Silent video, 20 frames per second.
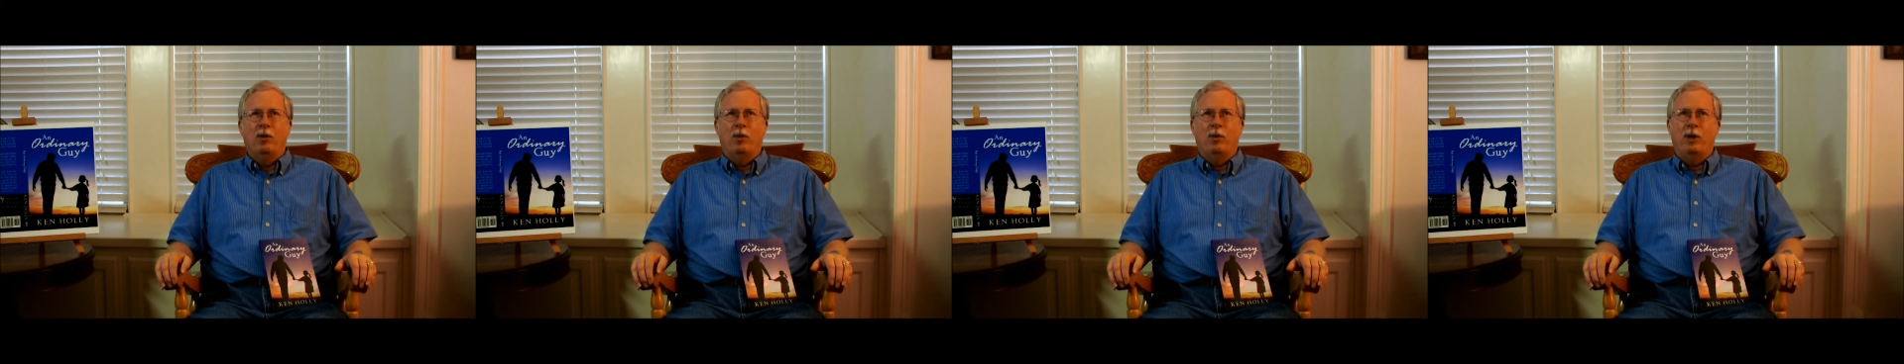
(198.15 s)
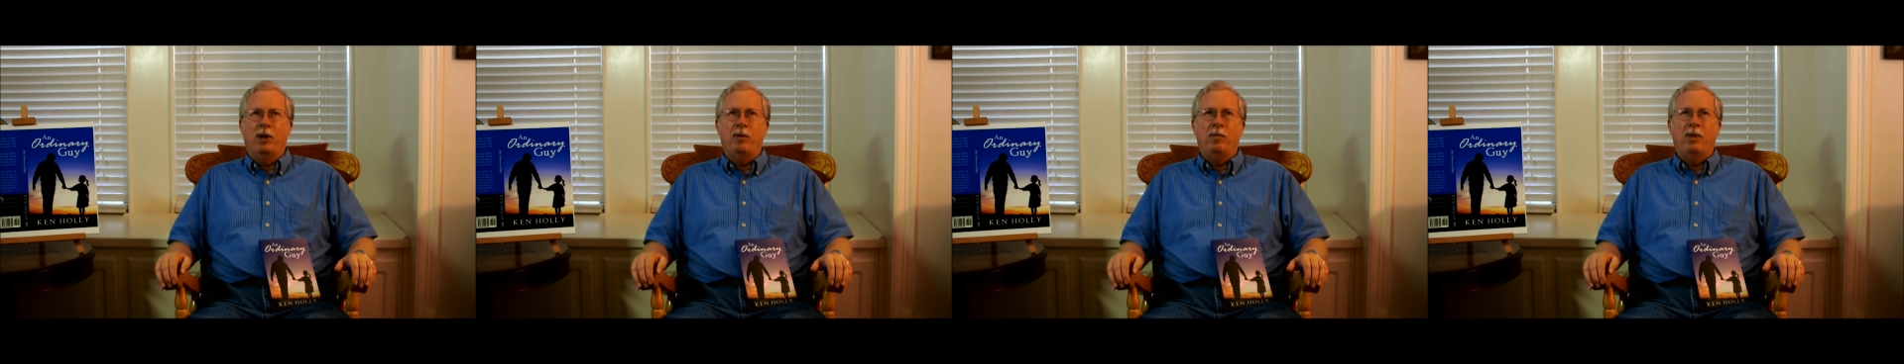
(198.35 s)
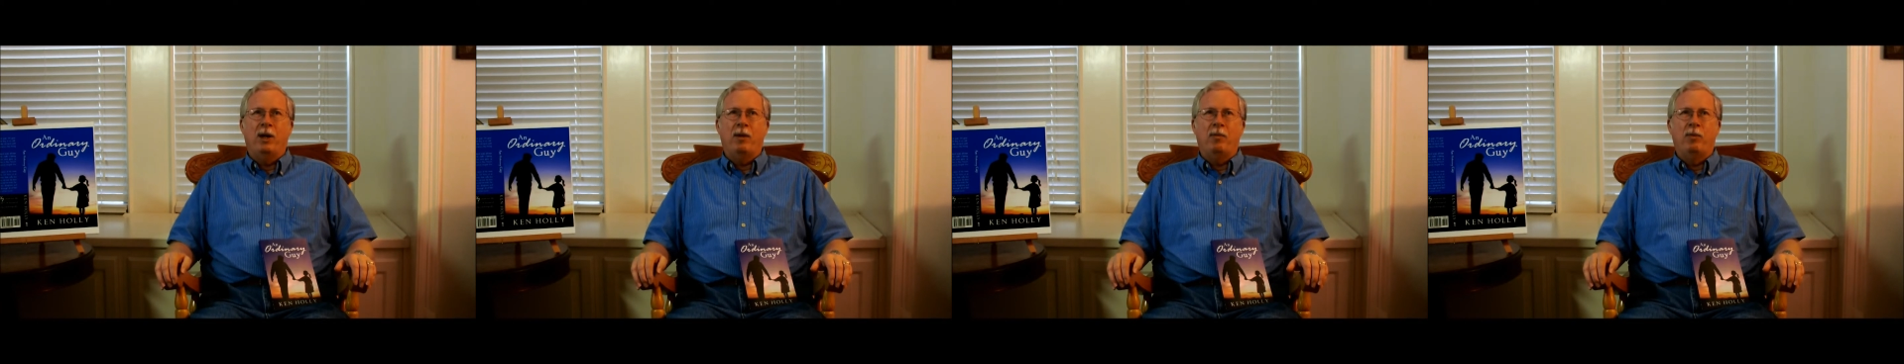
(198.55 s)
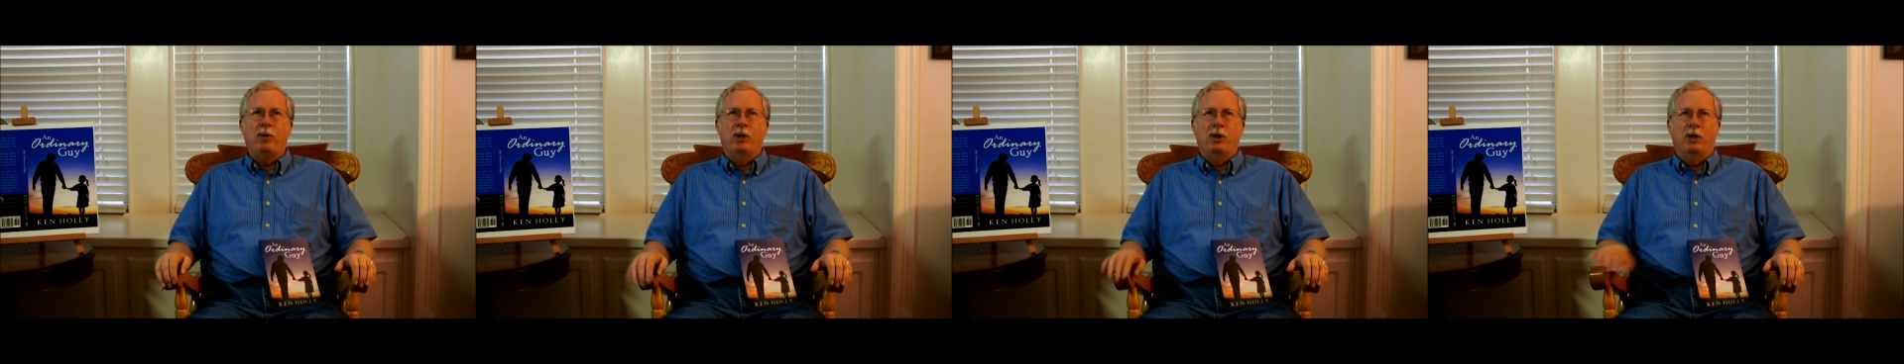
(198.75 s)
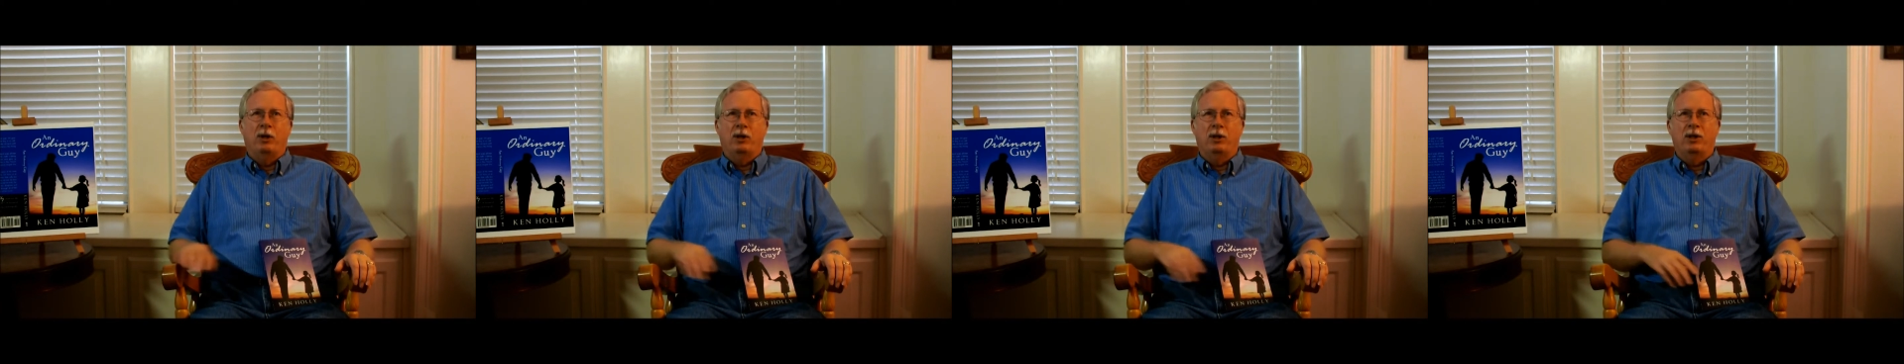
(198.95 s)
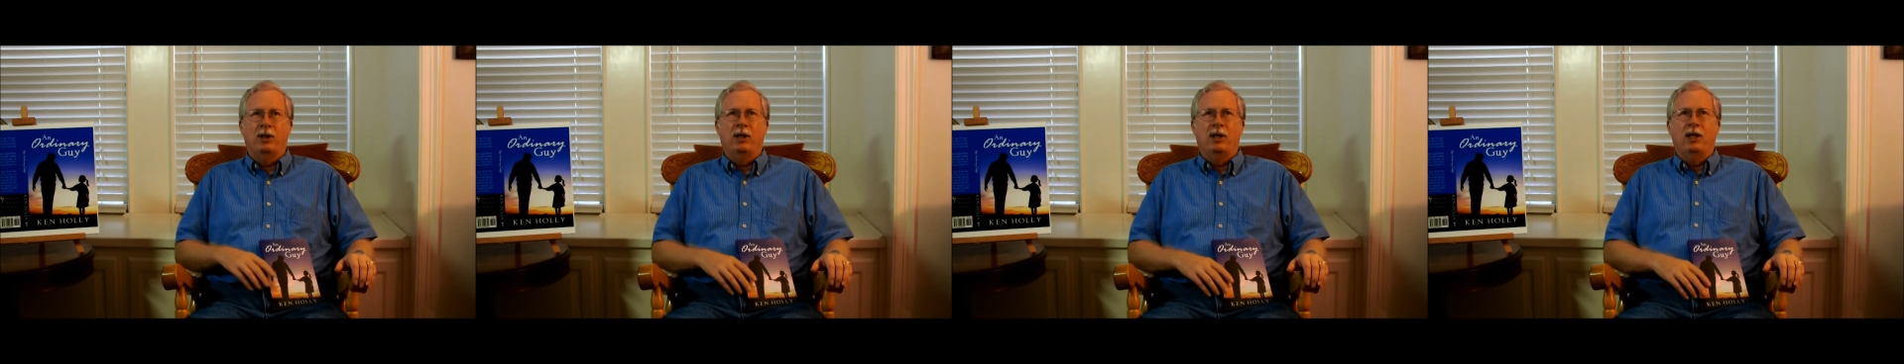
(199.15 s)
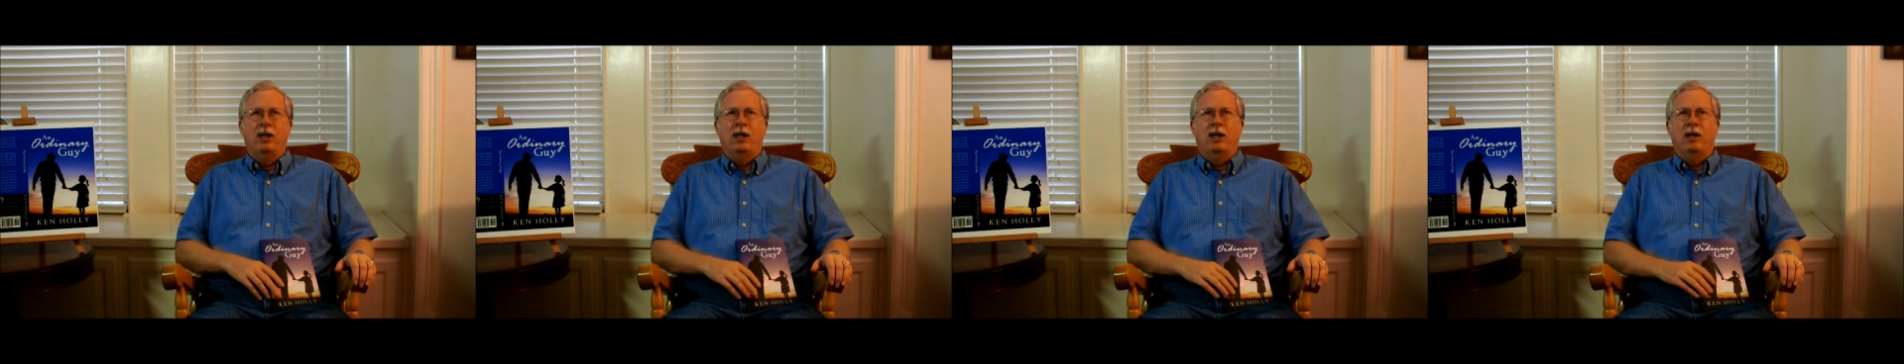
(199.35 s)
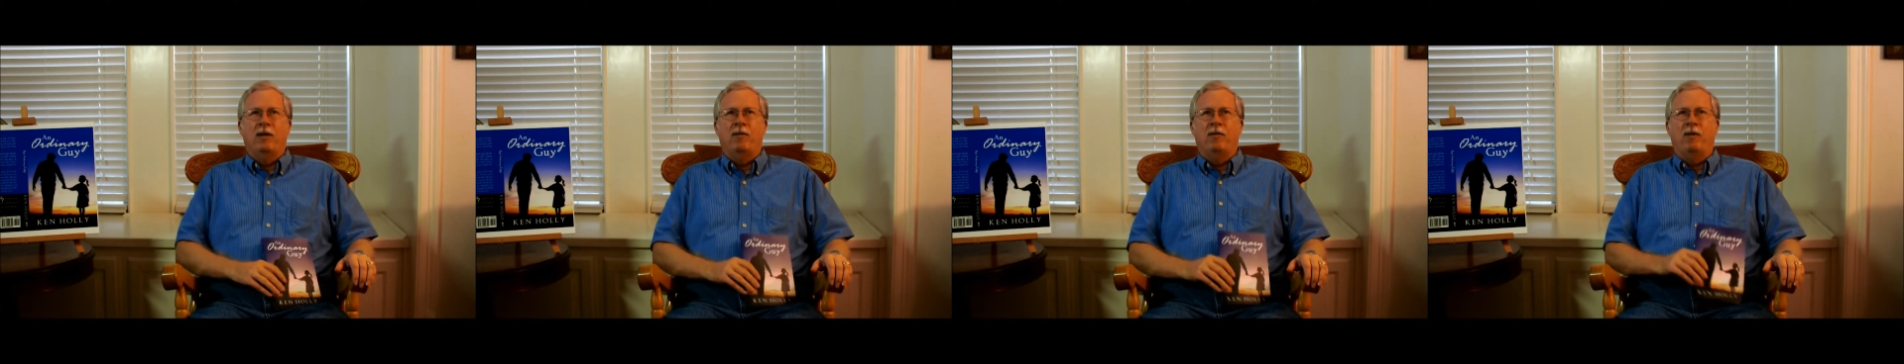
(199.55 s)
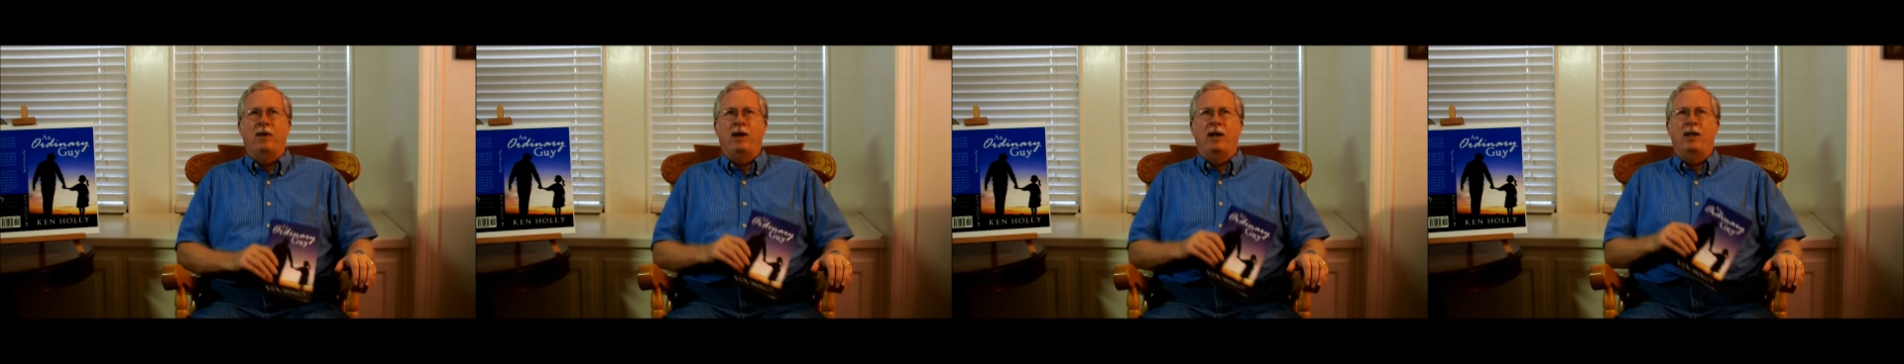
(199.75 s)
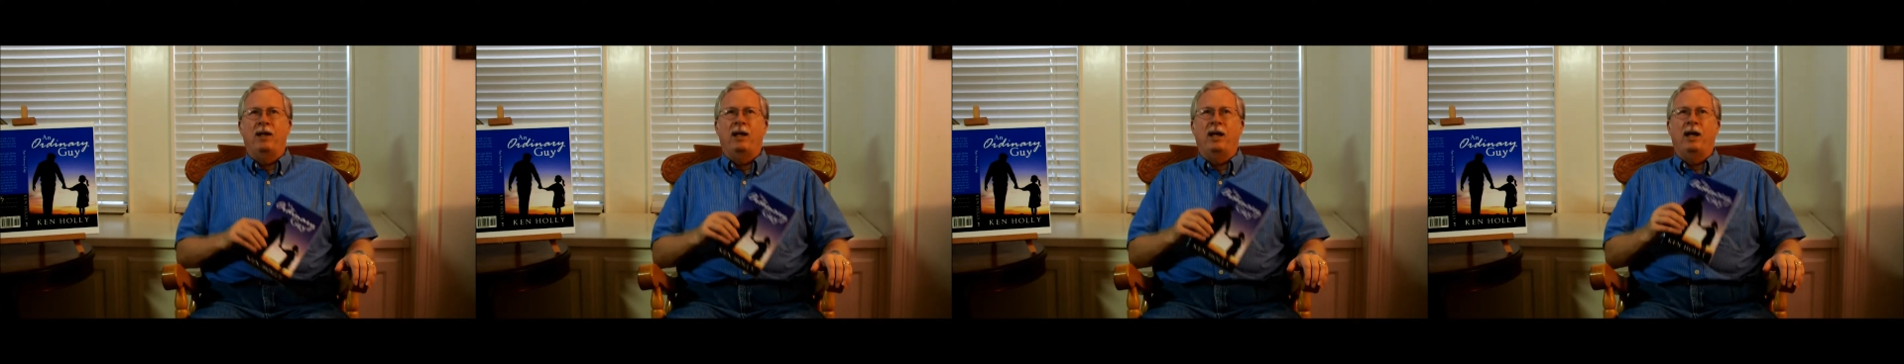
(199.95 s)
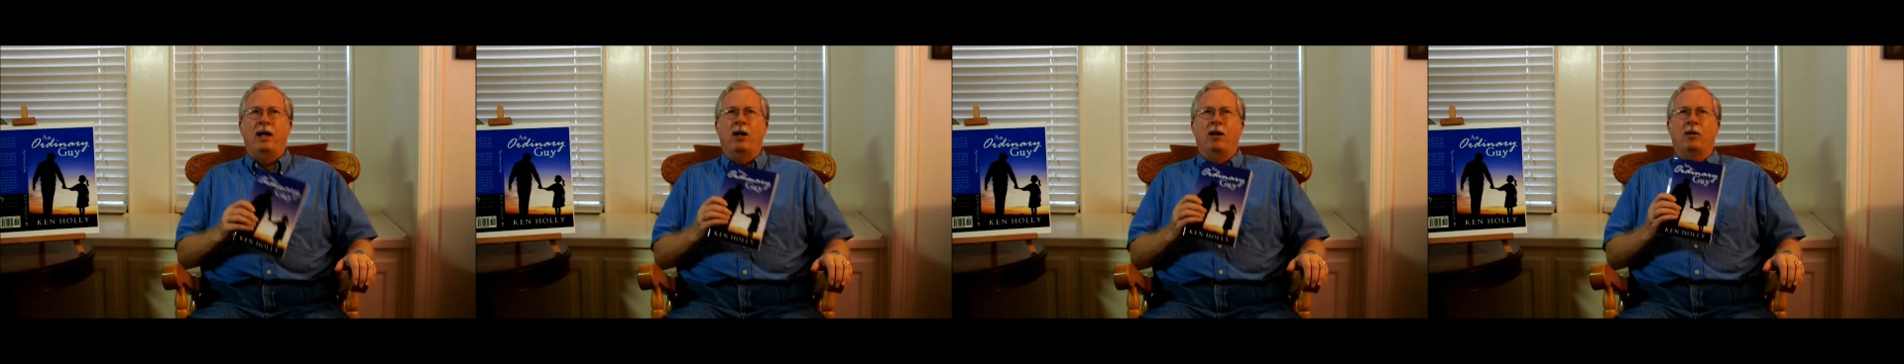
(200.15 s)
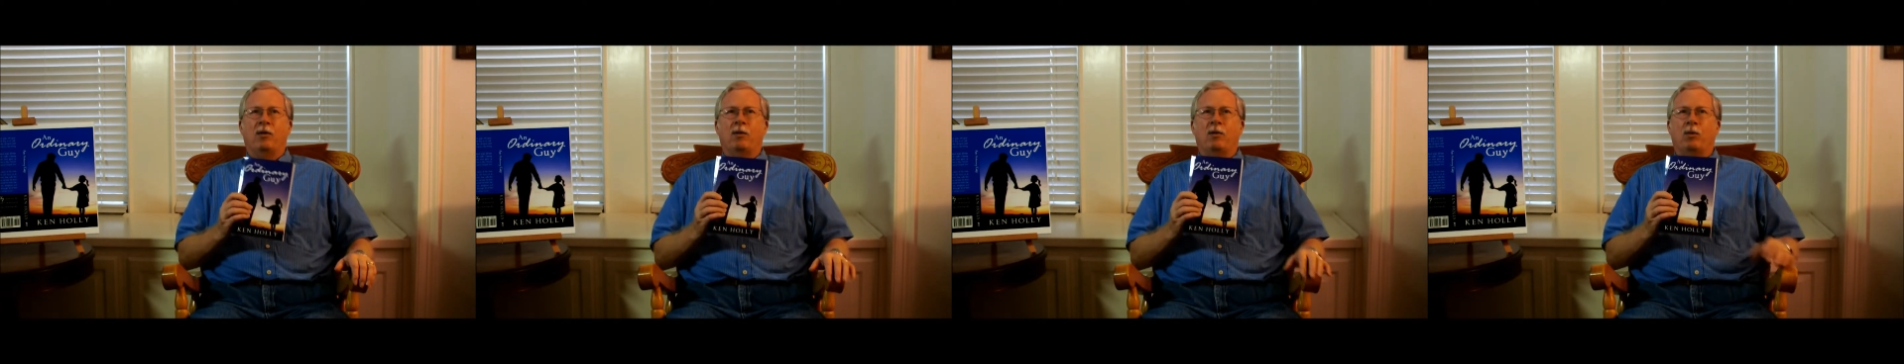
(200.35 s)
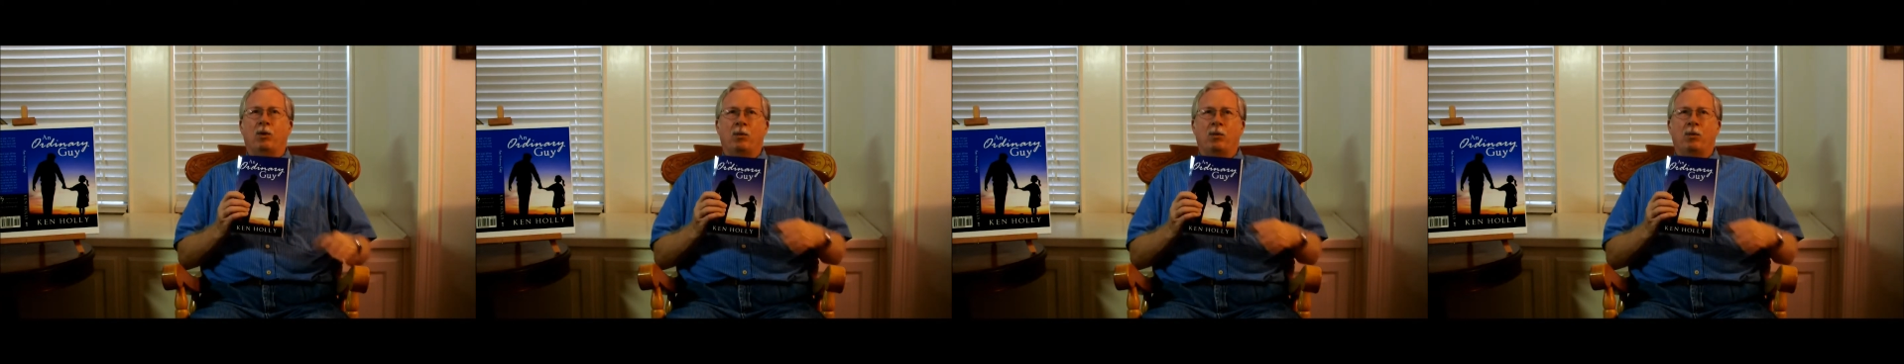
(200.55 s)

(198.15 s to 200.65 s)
Read my book and find out